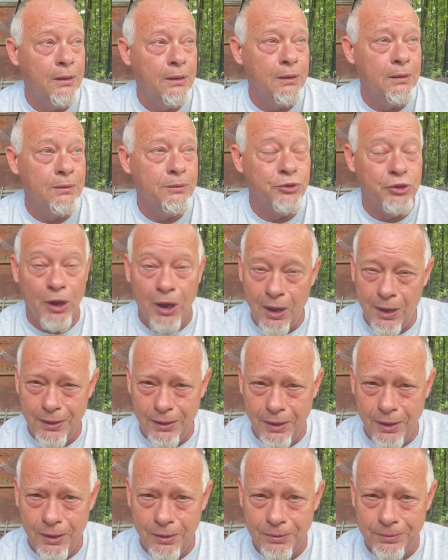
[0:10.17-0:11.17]
It's hot
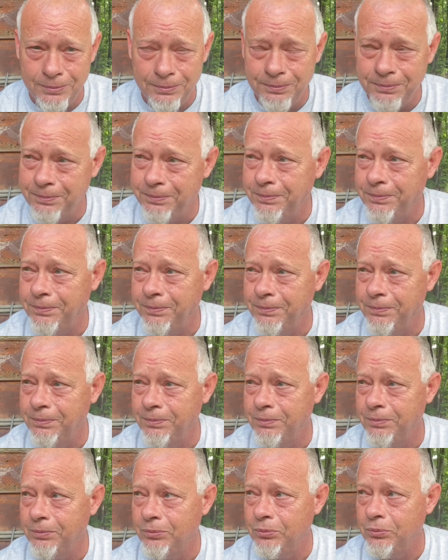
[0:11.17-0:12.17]
now.
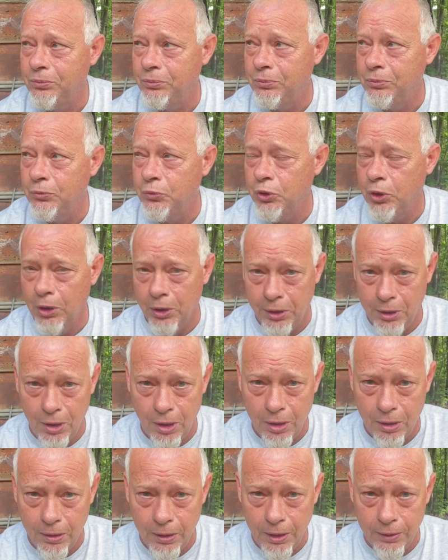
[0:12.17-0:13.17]
It's going to get
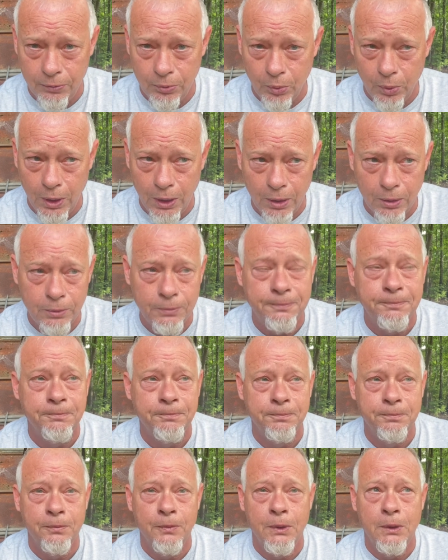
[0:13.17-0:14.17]
hotter after a while.
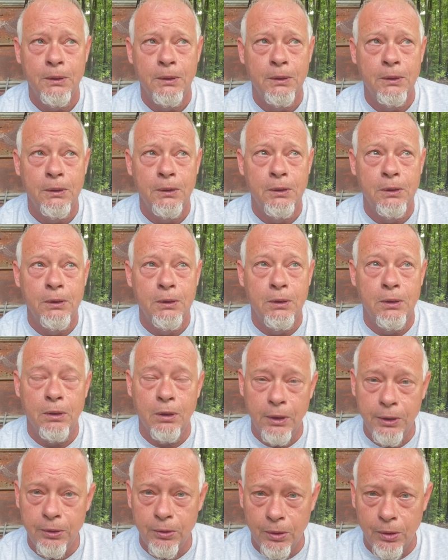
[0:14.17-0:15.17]

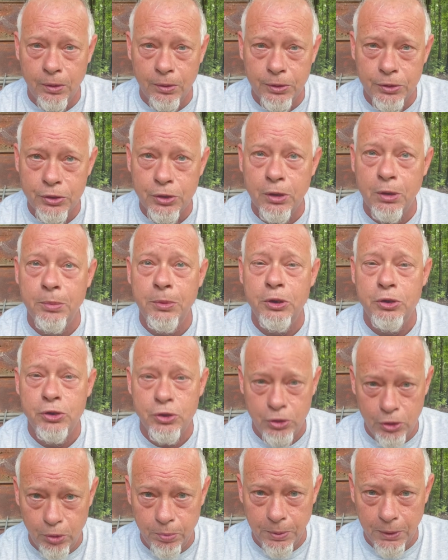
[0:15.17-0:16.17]
Later on, it's going to be
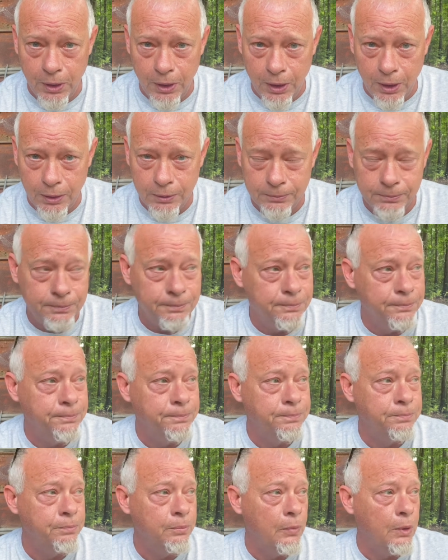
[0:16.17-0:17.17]
stupid hot.
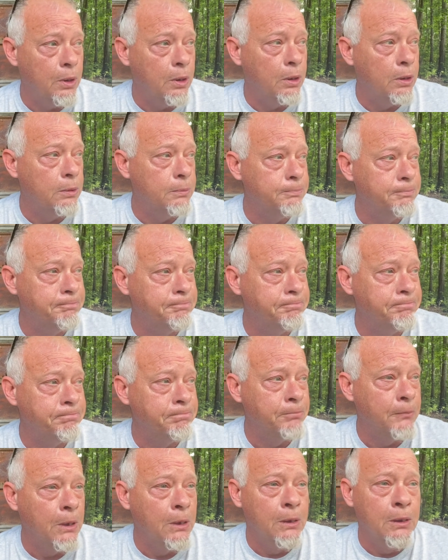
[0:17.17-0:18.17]
I've
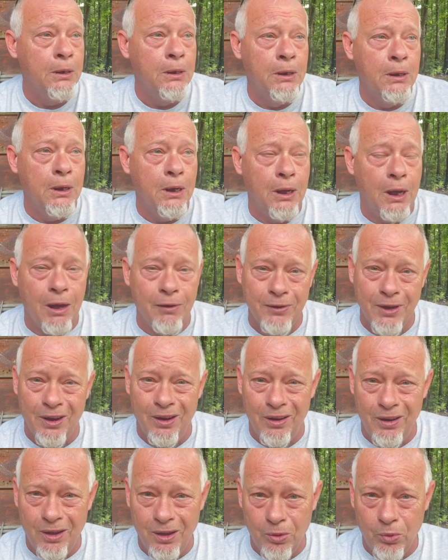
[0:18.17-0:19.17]
got a
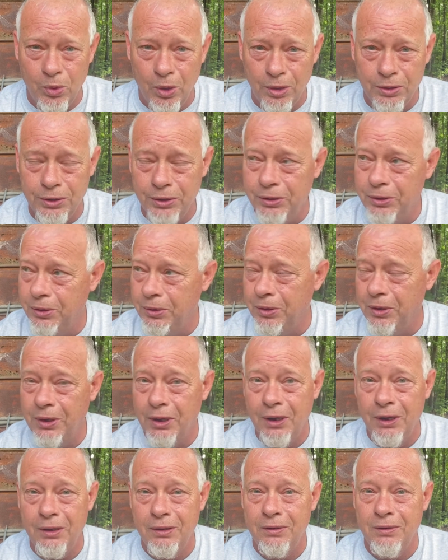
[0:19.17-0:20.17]
lot of work to do
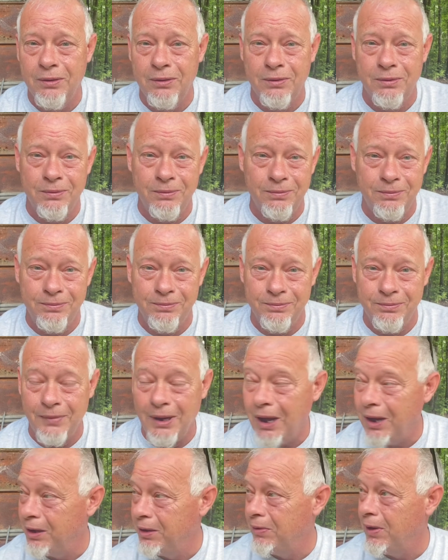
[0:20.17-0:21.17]
today.
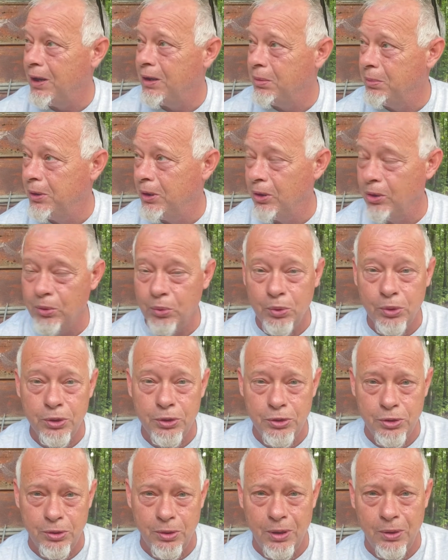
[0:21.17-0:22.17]
I live out in the middle of the woods,
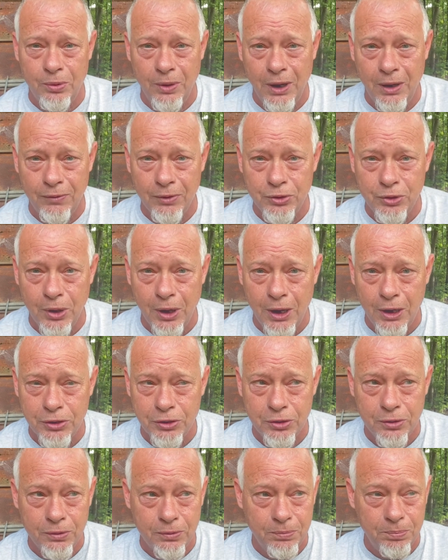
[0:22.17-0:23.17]
so I don't have a
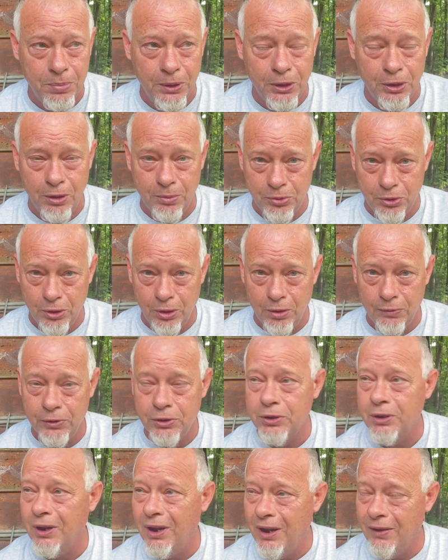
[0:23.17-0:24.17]
trash pickup
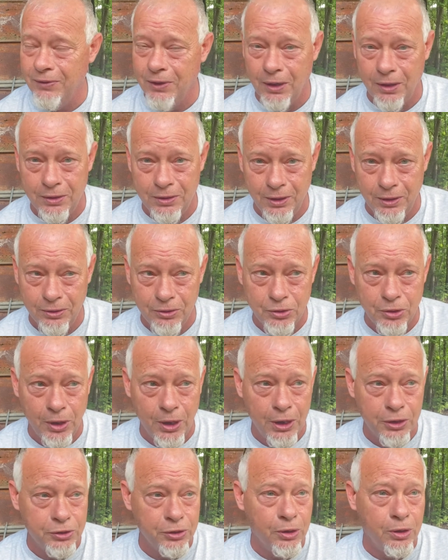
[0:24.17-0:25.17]
service. I've got to take the
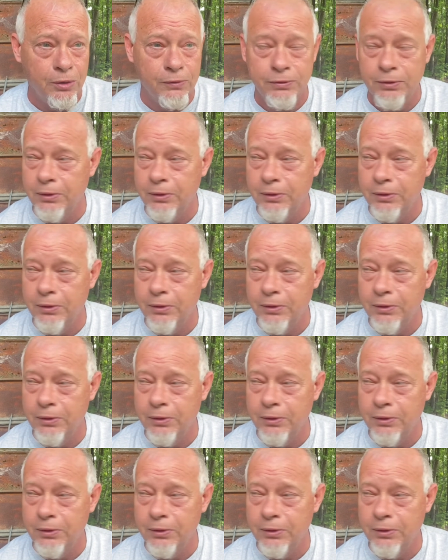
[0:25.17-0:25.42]
trash off.